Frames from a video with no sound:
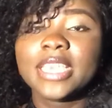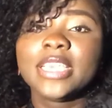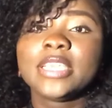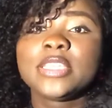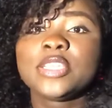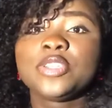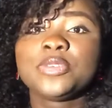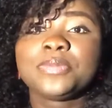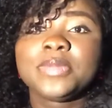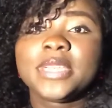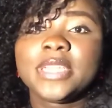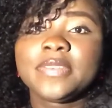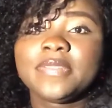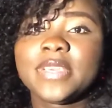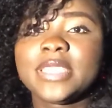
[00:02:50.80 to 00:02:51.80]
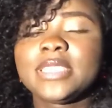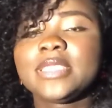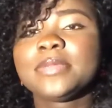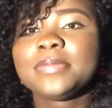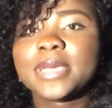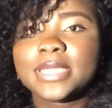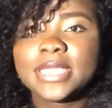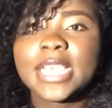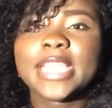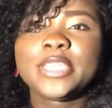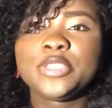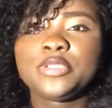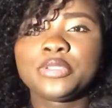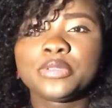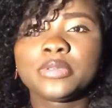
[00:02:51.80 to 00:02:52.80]
they don't believe it, but I
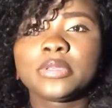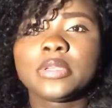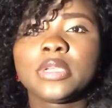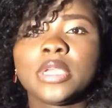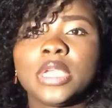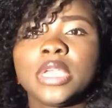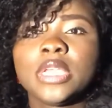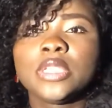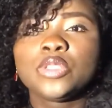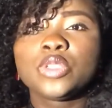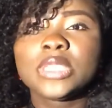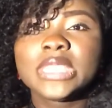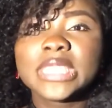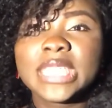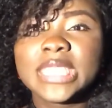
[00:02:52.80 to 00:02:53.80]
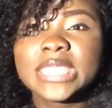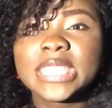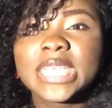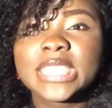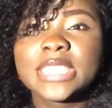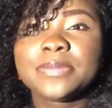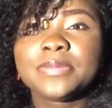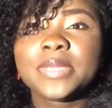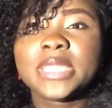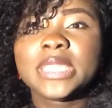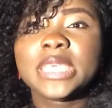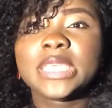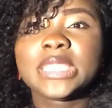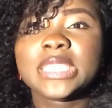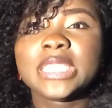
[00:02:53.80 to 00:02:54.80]
do. 2019 hasn't been
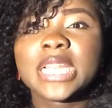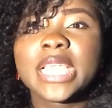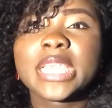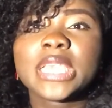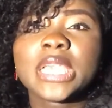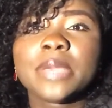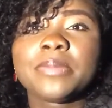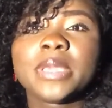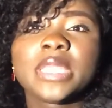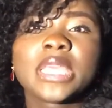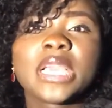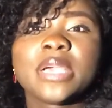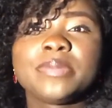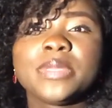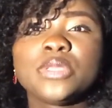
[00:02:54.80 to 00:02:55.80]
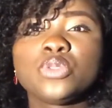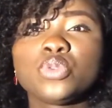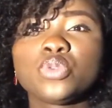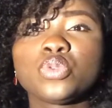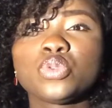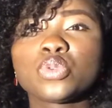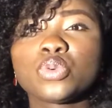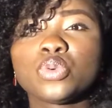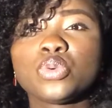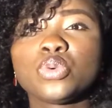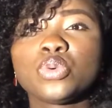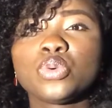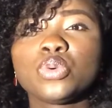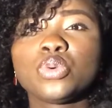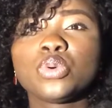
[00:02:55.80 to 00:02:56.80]
easy. Like, I mean, coming to school,
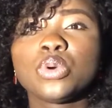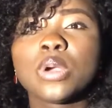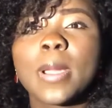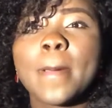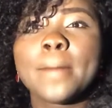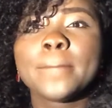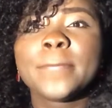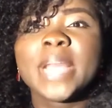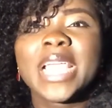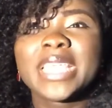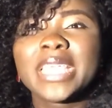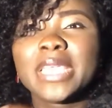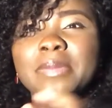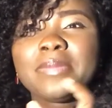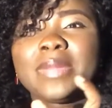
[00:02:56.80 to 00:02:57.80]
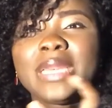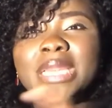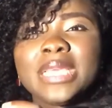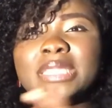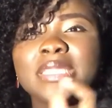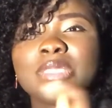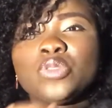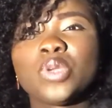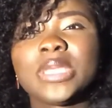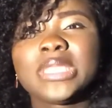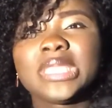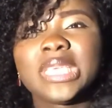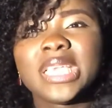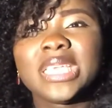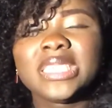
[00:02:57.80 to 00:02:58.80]
I came late
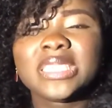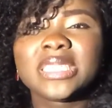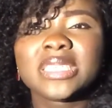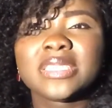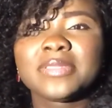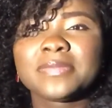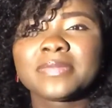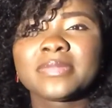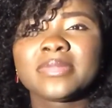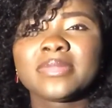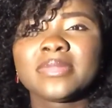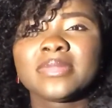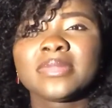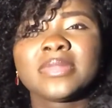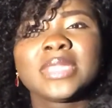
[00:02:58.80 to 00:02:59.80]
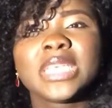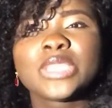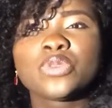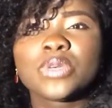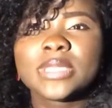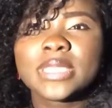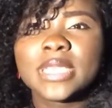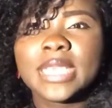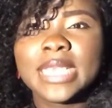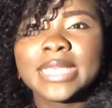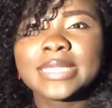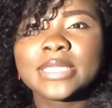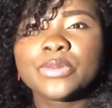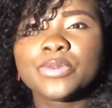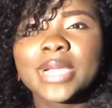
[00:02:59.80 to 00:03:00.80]
2018. It wasn't
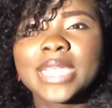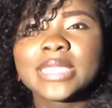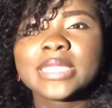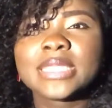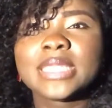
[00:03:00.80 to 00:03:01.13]
easy writing